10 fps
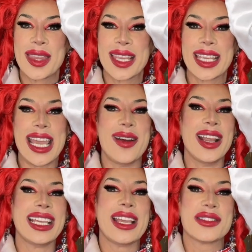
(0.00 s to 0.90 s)

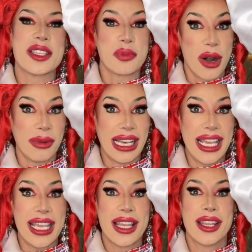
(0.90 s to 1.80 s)
Kieran gives us
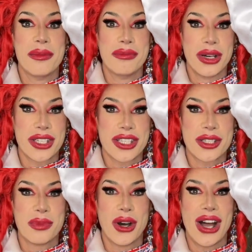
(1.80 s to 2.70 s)
probably the
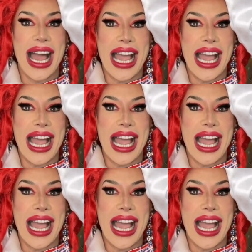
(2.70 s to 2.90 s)
much more